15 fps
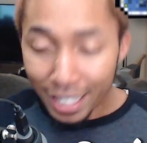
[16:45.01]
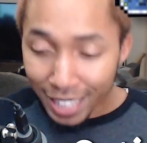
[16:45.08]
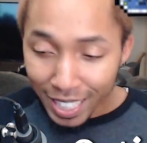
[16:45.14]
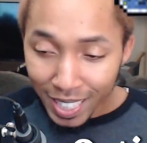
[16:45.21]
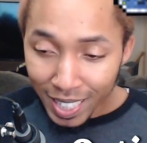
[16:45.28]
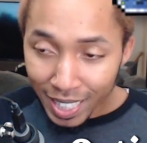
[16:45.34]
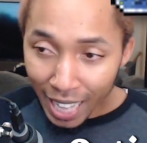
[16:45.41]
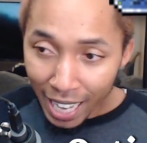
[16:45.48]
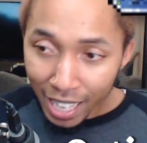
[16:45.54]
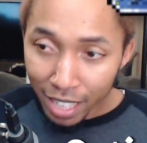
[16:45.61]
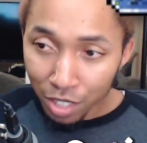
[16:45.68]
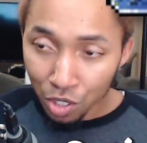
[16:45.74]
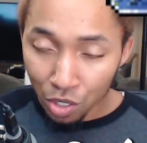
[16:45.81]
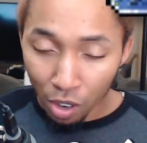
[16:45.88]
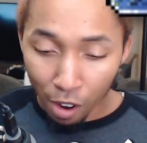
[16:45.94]
The second
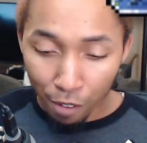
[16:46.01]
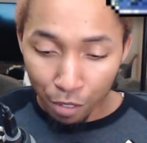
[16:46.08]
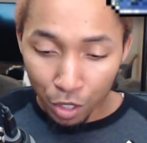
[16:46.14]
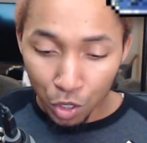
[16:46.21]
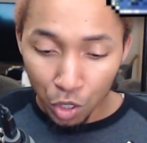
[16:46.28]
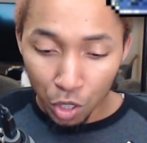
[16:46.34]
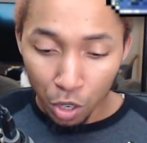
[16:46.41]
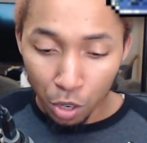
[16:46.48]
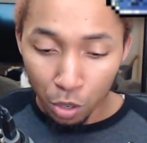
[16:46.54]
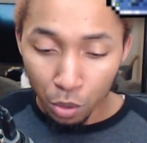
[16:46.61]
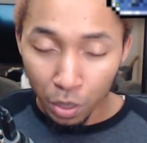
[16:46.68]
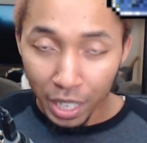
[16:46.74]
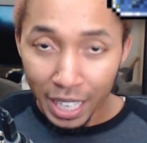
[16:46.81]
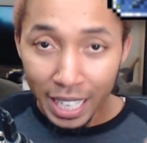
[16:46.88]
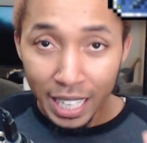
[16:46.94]
star of the show
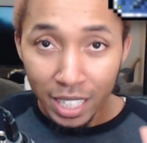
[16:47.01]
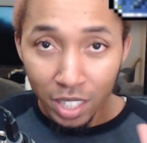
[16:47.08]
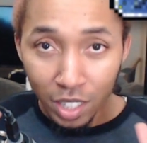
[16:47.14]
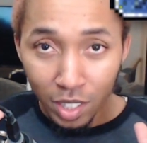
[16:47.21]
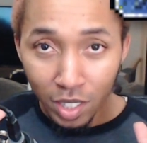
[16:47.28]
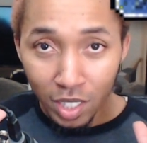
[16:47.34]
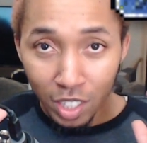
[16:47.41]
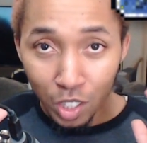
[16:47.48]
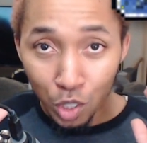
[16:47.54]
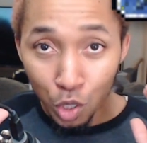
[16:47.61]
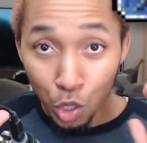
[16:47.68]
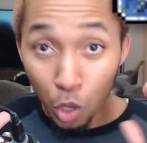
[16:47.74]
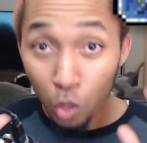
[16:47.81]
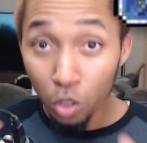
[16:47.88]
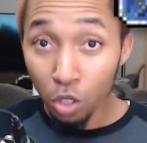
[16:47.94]
is
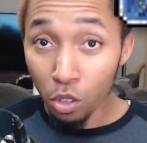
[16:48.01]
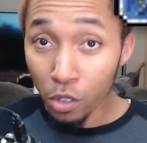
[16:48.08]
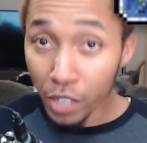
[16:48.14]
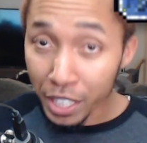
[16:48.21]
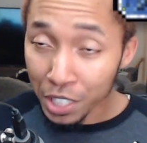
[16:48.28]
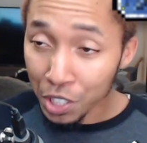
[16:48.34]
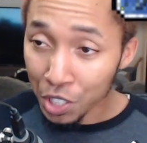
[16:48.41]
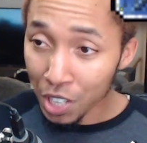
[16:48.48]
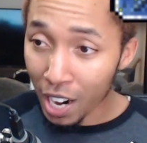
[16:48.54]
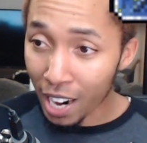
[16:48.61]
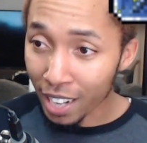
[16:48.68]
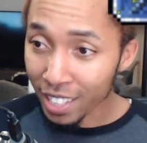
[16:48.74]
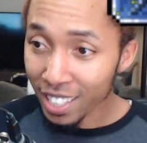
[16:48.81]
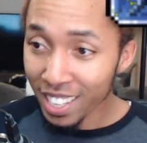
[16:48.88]
Telluric Shock,